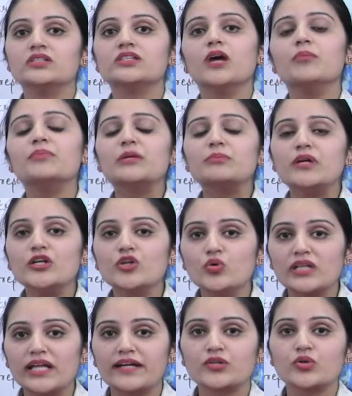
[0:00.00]
Some people
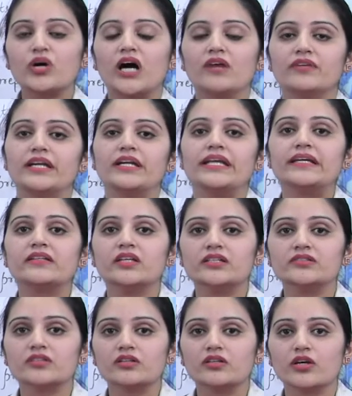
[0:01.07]
do like to have antique
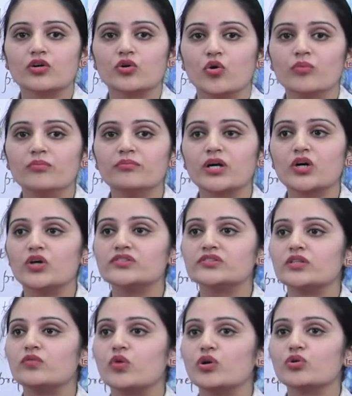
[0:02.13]
things in their home because
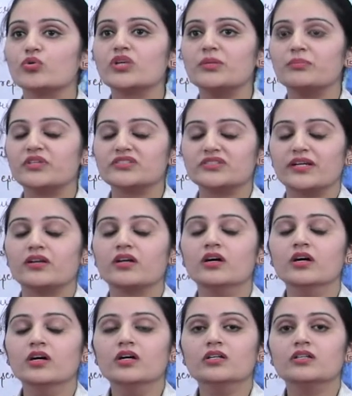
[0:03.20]
they want to represent
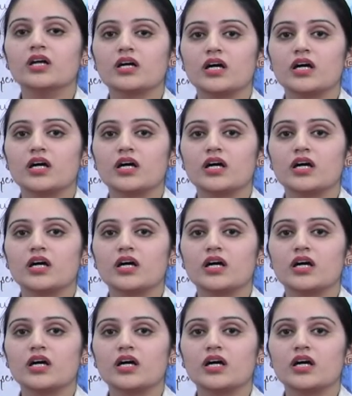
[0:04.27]
the